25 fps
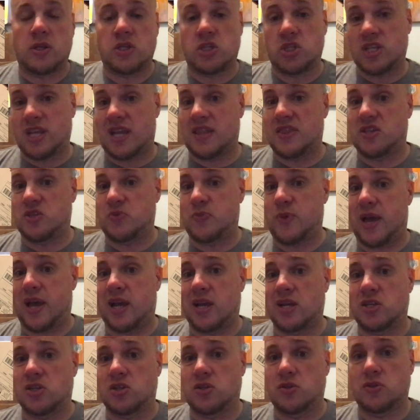got this
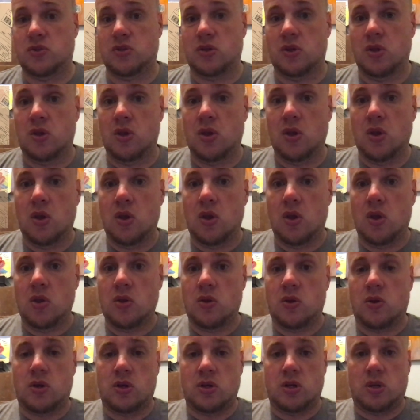package. You're
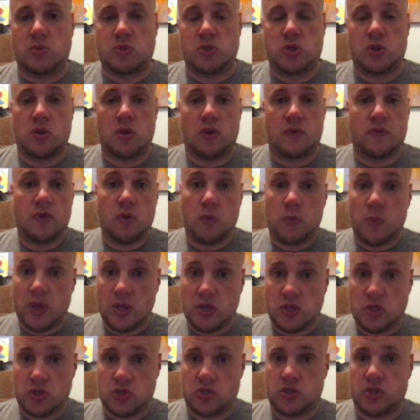going to show you a few
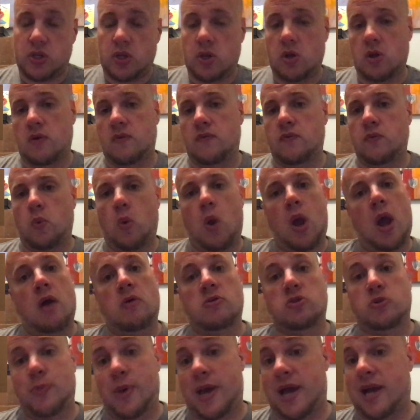pictures here of how it was
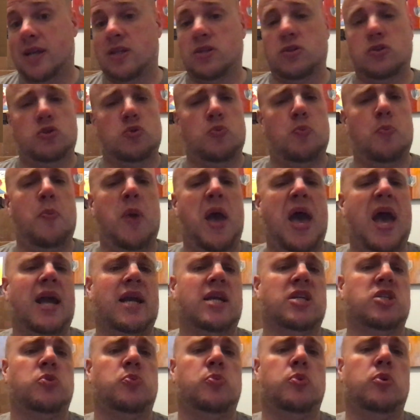packaged. It was
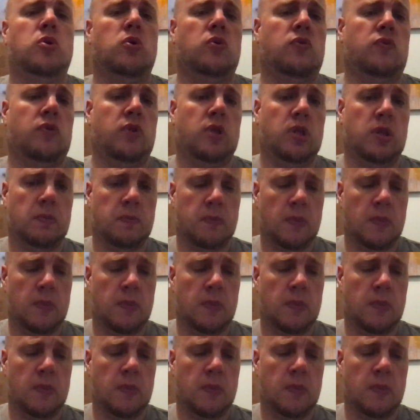packaged beautifully.